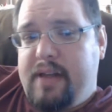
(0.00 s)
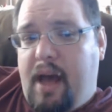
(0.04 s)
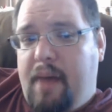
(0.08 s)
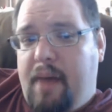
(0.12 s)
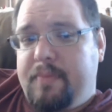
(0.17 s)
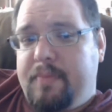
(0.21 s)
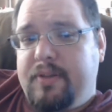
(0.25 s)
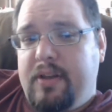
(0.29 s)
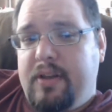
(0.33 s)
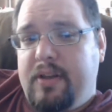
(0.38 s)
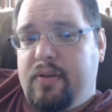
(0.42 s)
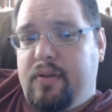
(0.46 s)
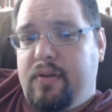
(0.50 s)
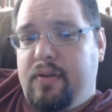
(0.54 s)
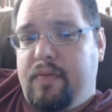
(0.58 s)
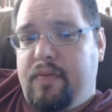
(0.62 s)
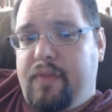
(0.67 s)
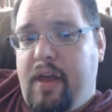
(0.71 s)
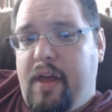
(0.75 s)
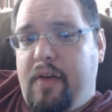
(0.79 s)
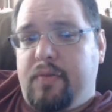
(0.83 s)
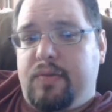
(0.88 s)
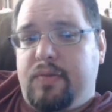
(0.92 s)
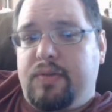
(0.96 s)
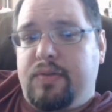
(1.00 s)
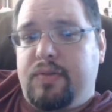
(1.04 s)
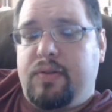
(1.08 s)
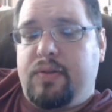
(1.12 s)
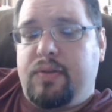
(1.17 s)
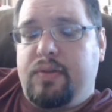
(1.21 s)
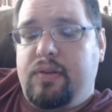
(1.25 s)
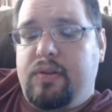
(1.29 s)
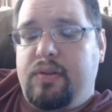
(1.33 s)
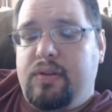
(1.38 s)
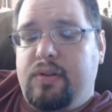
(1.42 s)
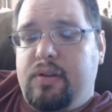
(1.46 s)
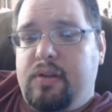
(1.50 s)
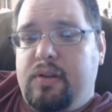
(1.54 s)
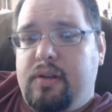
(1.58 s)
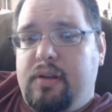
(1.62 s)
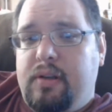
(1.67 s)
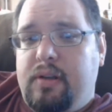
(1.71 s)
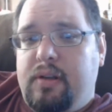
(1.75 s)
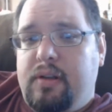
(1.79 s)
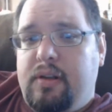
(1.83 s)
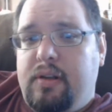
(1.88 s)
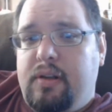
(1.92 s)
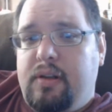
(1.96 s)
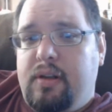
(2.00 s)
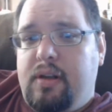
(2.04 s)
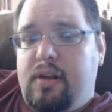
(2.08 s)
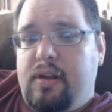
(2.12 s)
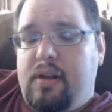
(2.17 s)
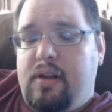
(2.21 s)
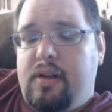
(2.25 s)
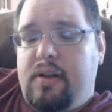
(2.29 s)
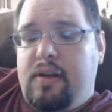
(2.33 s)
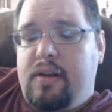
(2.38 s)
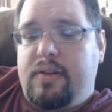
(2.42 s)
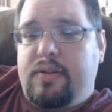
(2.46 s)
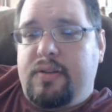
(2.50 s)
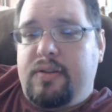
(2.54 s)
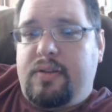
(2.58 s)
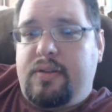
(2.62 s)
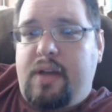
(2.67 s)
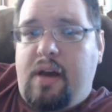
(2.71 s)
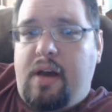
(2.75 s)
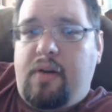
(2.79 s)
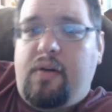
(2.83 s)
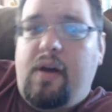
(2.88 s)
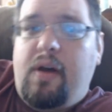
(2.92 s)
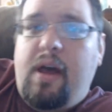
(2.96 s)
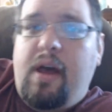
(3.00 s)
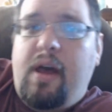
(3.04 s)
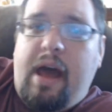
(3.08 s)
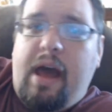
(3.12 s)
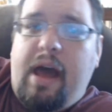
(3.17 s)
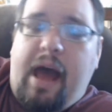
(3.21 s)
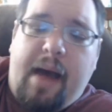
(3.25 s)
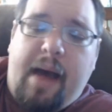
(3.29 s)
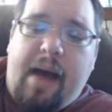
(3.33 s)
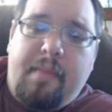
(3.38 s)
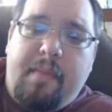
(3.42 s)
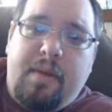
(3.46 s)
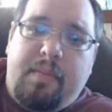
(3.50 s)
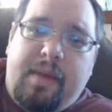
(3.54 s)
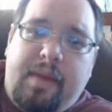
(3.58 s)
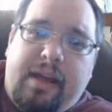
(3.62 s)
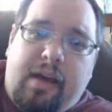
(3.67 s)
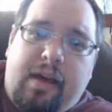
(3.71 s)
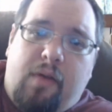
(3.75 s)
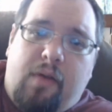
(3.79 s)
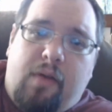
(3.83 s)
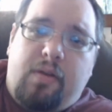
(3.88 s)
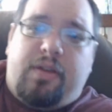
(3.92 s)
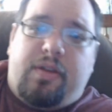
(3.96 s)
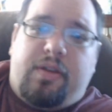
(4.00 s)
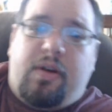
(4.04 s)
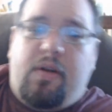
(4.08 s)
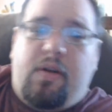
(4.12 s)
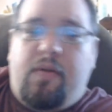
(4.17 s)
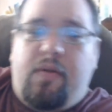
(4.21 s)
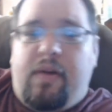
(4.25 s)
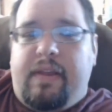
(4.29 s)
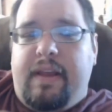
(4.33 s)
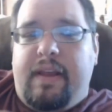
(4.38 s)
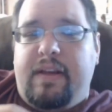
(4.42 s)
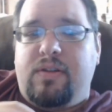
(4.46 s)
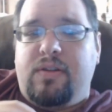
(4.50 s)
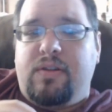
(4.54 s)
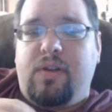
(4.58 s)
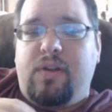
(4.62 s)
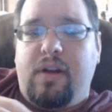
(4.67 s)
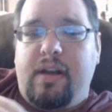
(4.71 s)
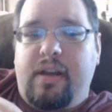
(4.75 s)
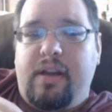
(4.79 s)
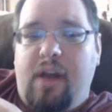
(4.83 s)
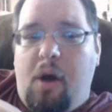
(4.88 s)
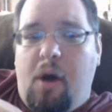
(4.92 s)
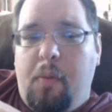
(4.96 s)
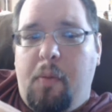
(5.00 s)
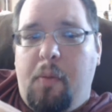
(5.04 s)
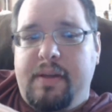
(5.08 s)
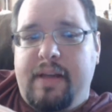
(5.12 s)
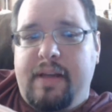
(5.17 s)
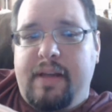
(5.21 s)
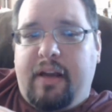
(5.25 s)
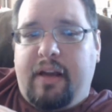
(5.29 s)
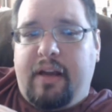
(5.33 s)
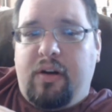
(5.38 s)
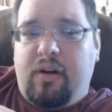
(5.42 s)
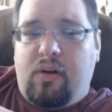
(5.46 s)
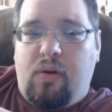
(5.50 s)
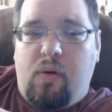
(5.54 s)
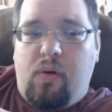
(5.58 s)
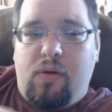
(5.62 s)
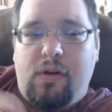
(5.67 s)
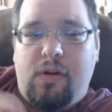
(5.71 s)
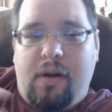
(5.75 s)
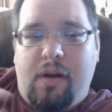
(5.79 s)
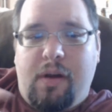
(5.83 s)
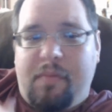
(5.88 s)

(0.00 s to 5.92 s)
tops either of those. So I'm going to be going through, and these are in no particular order.